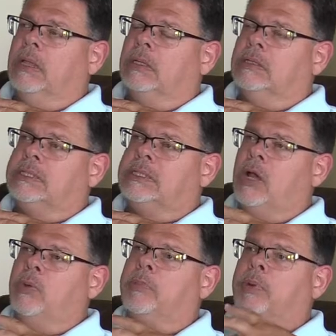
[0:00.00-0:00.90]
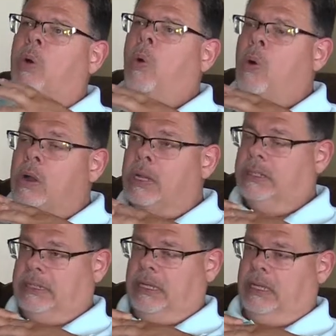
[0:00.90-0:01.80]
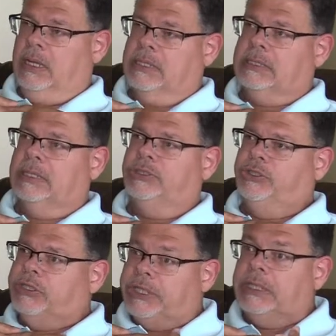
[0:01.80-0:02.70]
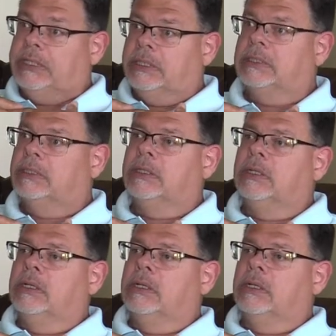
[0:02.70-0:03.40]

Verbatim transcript: so important to us as young